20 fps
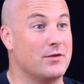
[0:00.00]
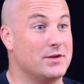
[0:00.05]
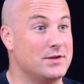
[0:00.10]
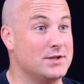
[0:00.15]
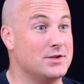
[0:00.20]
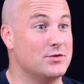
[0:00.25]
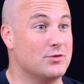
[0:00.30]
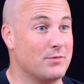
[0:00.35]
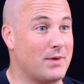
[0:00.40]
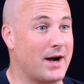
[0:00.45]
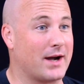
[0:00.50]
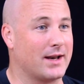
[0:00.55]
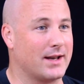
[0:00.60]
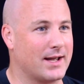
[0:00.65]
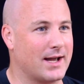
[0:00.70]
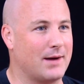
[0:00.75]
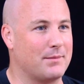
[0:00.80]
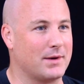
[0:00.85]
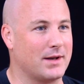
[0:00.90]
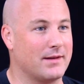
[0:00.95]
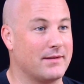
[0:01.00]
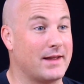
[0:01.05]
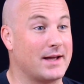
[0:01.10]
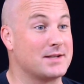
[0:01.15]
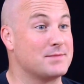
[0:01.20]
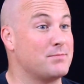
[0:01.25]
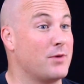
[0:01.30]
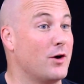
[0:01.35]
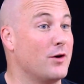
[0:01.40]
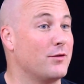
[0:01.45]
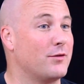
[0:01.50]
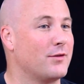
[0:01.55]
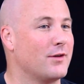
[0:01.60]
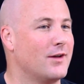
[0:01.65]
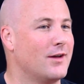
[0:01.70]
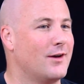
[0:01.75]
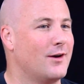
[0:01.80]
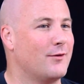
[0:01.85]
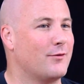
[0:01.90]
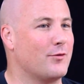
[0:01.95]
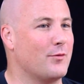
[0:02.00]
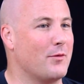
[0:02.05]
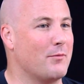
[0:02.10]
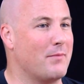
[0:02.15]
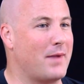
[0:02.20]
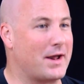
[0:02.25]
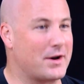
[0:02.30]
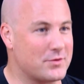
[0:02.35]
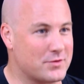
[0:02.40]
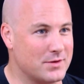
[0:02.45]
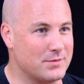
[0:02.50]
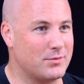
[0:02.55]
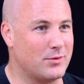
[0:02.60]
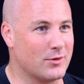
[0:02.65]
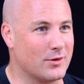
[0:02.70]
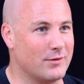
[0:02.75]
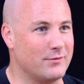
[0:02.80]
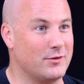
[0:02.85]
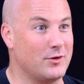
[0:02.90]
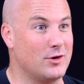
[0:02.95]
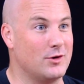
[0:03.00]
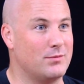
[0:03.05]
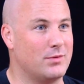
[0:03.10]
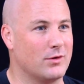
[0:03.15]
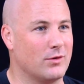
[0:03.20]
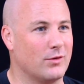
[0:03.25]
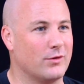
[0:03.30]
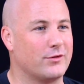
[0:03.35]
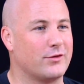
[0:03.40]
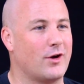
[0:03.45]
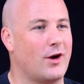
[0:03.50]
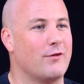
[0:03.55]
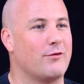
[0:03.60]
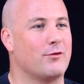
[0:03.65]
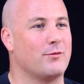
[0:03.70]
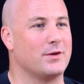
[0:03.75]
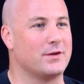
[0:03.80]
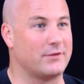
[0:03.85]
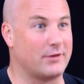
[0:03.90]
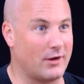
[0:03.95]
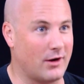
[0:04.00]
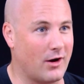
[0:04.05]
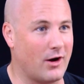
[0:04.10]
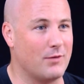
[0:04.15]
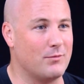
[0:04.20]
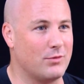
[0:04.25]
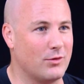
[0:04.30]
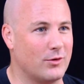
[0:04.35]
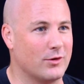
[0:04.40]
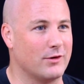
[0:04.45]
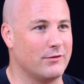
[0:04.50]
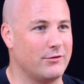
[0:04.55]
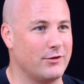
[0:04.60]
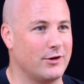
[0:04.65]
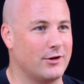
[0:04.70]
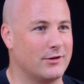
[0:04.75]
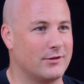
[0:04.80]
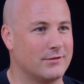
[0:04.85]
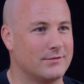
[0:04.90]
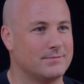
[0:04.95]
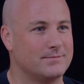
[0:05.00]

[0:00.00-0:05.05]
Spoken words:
the digital marketing company, and that's both from a monetary point of view but also from a time point of view.